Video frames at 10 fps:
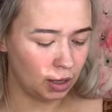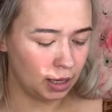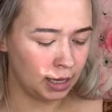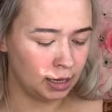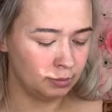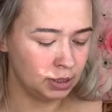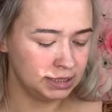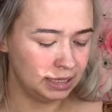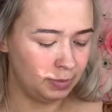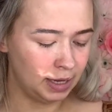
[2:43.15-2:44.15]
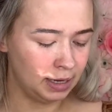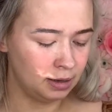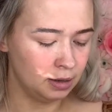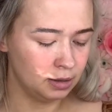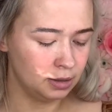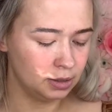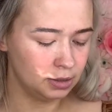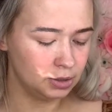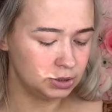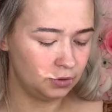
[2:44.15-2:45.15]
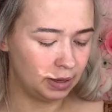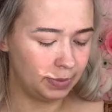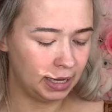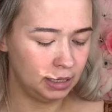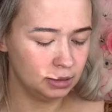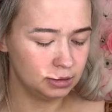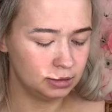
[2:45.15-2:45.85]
And I'm going to dip in to that paint,